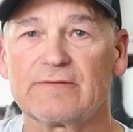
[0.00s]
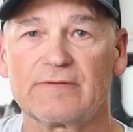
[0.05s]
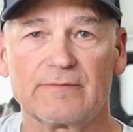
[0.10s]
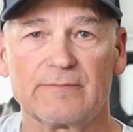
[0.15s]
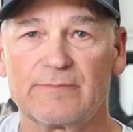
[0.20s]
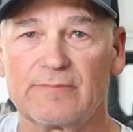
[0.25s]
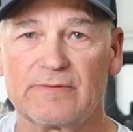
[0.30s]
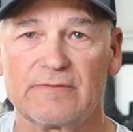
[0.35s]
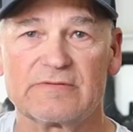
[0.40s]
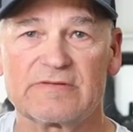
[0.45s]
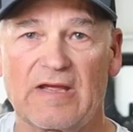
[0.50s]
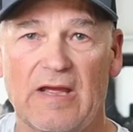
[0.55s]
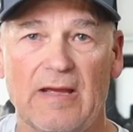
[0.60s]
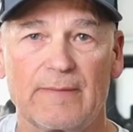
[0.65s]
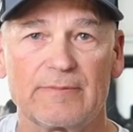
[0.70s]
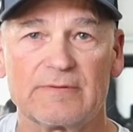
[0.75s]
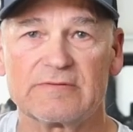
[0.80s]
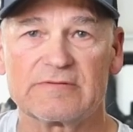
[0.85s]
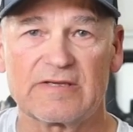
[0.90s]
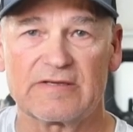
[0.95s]
of the abuse
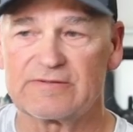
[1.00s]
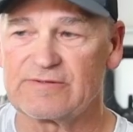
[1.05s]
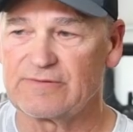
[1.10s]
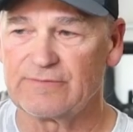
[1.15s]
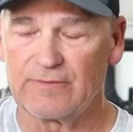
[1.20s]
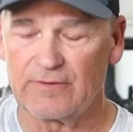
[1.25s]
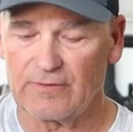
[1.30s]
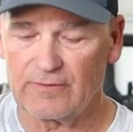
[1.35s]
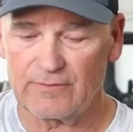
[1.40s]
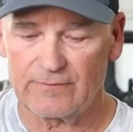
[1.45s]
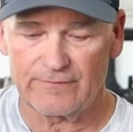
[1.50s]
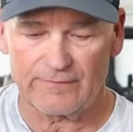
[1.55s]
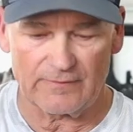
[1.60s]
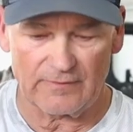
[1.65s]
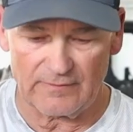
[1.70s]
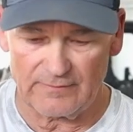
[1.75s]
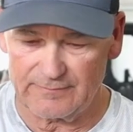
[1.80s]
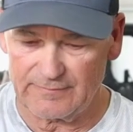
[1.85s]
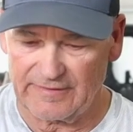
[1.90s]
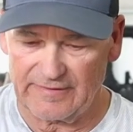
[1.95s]
happens, as you know,
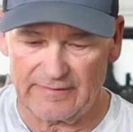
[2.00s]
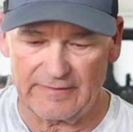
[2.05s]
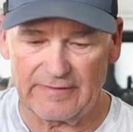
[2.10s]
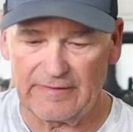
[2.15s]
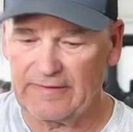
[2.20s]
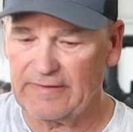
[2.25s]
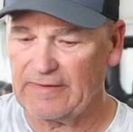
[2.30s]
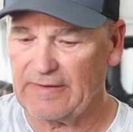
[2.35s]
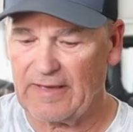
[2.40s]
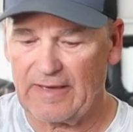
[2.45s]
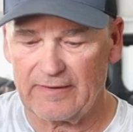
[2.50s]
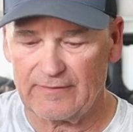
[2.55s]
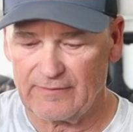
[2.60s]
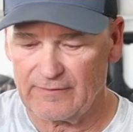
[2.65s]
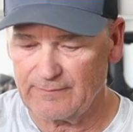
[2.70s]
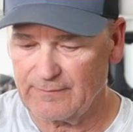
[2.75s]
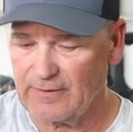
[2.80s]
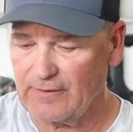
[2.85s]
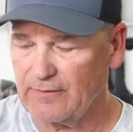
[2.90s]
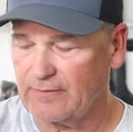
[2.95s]
from getting in and out of
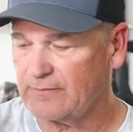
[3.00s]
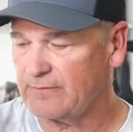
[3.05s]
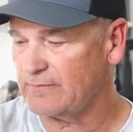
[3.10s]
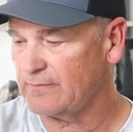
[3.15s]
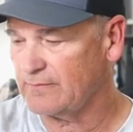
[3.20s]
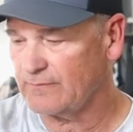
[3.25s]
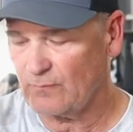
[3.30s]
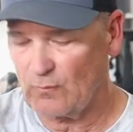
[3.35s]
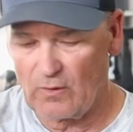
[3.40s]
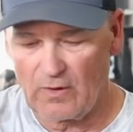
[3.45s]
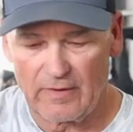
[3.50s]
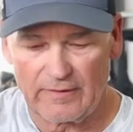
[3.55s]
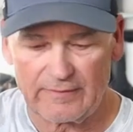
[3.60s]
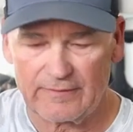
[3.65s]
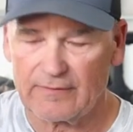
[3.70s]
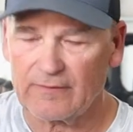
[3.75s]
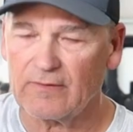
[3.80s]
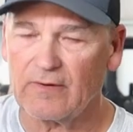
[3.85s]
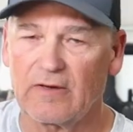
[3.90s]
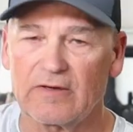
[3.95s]
the boat and walking
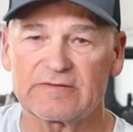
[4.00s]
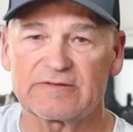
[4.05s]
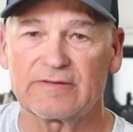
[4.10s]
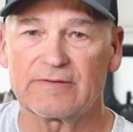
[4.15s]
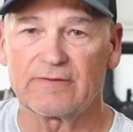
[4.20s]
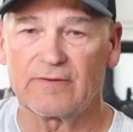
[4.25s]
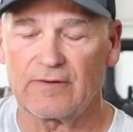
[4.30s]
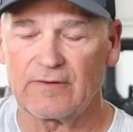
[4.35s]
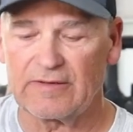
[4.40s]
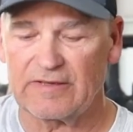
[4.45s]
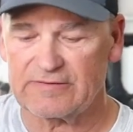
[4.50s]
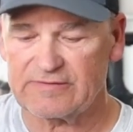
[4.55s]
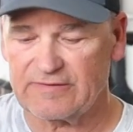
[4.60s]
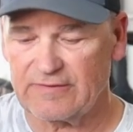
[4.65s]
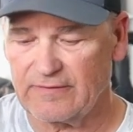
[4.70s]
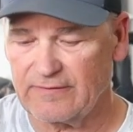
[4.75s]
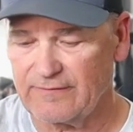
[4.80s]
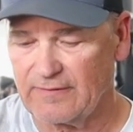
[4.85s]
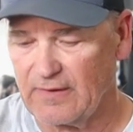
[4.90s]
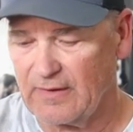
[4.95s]
across it and all that
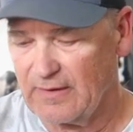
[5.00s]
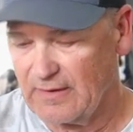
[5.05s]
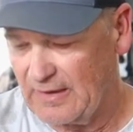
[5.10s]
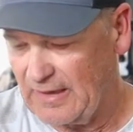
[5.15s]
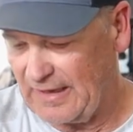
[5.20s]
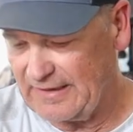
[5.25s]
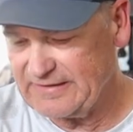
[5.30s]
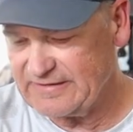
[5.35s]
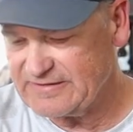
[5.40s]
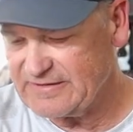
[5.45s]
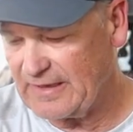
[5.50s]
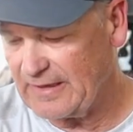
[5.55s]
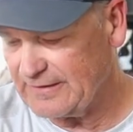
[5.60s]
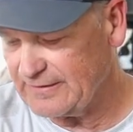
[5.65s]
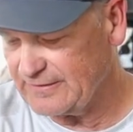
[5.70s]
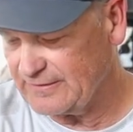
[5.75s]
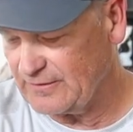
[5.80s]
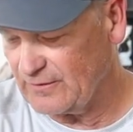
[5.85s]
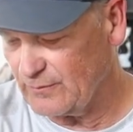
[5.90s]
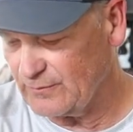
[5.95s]
stuff. I
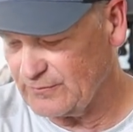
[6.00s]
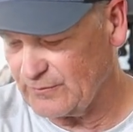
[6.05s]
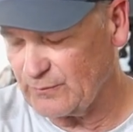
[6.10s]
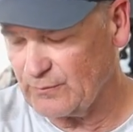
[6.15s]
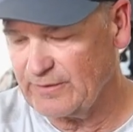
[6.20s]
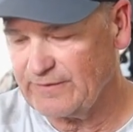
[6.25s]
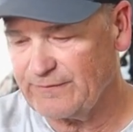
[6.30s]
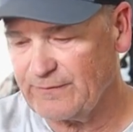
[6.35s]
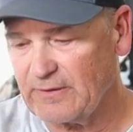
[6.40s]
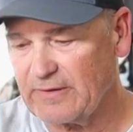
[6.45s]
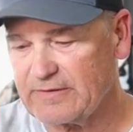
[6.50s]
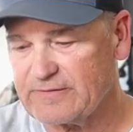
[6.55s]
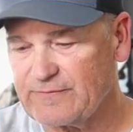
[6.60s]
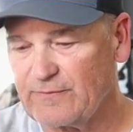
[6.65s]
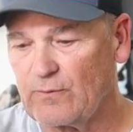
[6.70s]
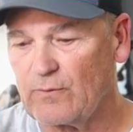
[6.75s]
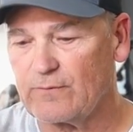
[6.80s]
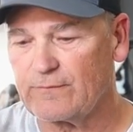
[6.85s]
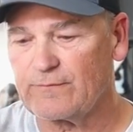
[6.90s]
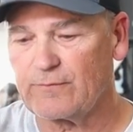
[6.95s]
decided to go with the reflex
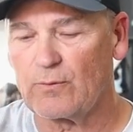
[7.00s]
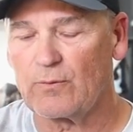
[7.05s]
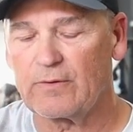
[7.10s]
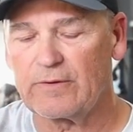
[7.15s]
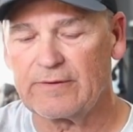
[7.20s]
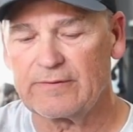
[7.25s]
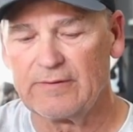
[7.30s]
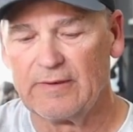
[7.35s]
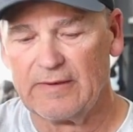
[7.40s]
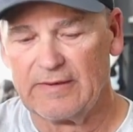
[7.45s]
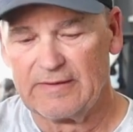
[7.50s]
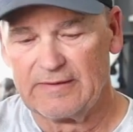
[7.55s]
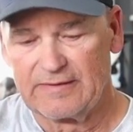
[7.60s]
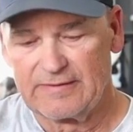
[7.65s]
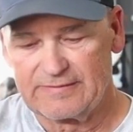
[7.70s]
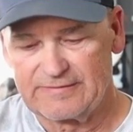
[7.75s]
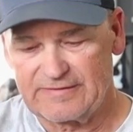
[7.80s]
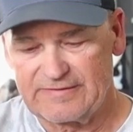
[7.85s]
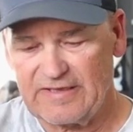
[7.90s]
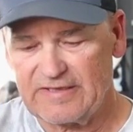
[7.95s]
flooring
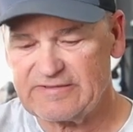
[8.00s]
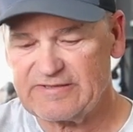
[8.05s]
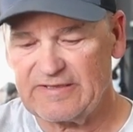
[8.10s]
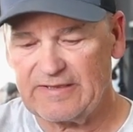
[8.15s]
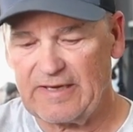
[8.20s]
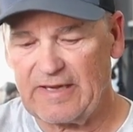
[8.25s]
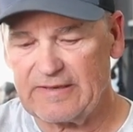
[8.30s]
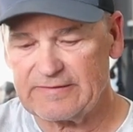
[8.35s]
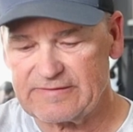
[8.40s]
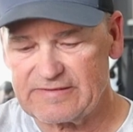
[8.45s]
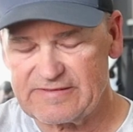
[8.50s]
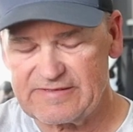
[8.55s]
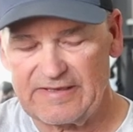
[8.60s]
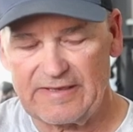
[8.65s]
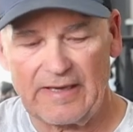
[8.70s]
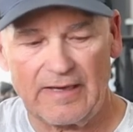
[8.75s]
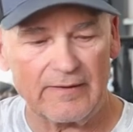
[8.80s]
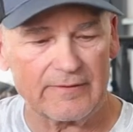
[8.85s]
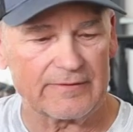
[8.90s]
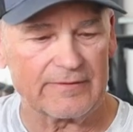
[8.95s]
to test it out to see
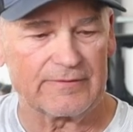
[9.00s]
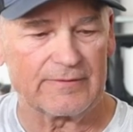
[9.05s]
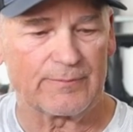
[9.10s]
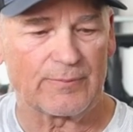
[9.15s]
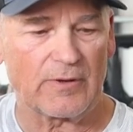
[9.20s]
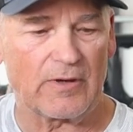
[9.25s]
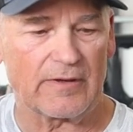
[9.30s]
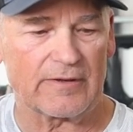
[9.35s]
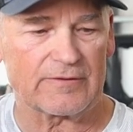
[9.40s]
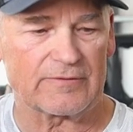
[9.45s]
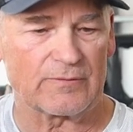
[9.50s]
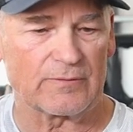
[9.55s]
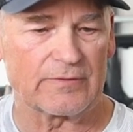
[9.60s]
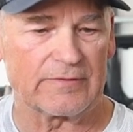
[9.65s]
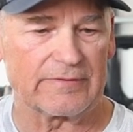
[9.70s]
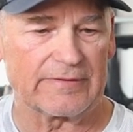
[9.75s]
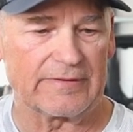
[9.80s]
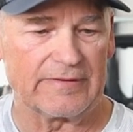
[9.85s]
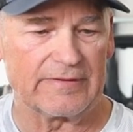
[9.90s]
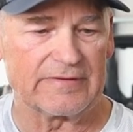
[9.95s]
how good the product
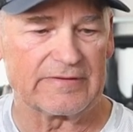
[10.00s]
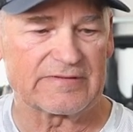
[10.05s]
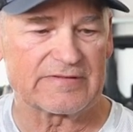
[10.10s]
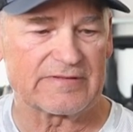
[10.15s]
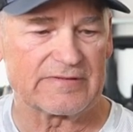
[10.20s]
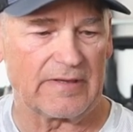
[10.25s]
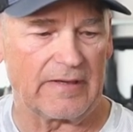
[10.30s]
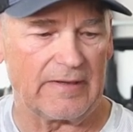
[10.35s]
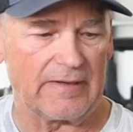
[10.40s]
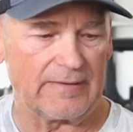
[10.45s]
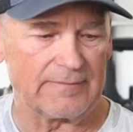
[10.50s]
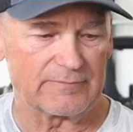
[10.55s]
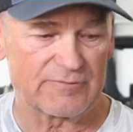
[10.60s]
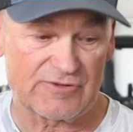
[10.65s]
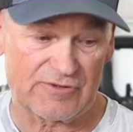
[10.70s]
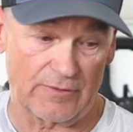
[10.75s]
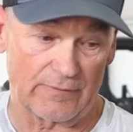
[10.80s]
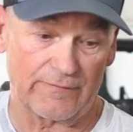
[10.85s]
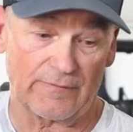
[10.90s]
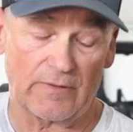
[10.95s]
really is.
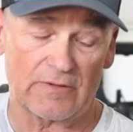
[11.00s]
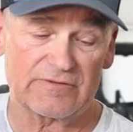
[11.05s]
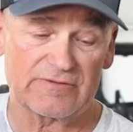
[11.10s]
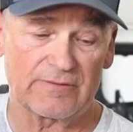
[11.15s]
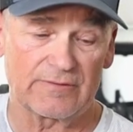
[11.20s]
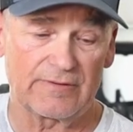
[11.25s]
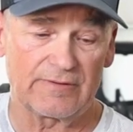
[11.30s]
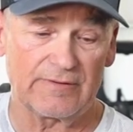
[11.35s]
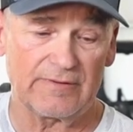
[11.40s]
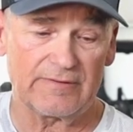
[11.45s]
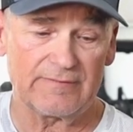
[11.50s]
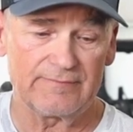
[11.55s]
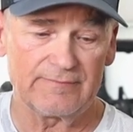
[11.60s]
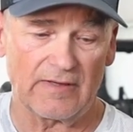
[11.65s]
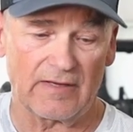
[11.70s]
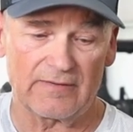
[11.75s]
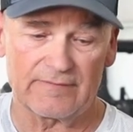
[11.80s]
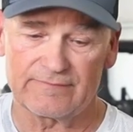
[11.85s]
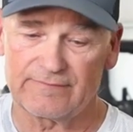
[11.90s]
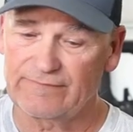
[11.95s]
So far, so good.
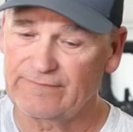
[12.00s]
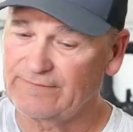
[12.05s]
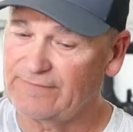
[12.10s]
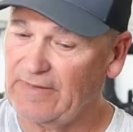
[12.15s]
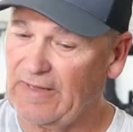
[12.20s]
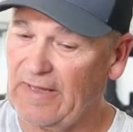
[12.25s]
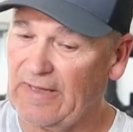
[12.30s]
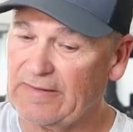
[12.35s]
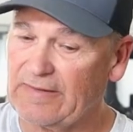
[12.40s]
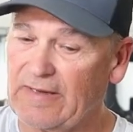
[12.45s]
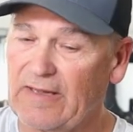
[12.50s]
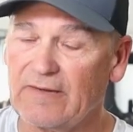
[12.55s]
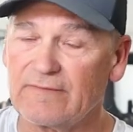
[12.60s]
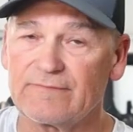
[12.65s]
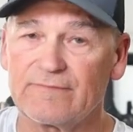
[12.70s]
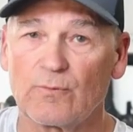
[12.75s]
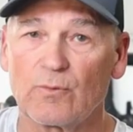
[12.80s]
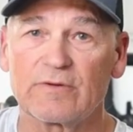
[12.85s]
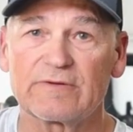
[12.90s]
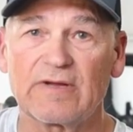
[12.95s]
I've had it
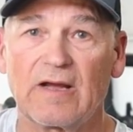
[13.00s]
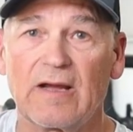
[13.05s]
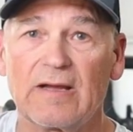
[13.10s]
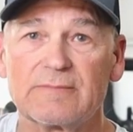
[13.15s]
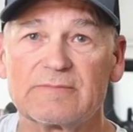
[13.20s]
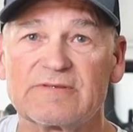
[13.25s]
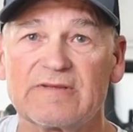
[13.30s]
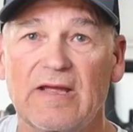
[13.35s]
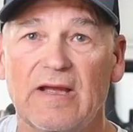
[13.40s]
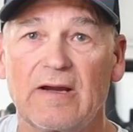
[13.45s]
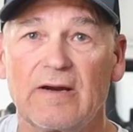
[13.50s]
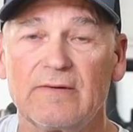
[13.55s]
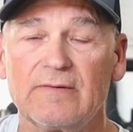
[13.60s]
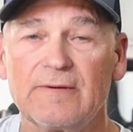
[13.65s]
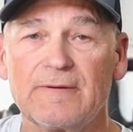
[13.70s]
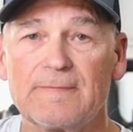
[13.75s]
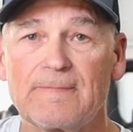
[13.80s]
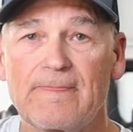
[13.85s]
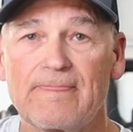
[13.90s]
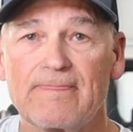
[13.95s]
out 4 times now,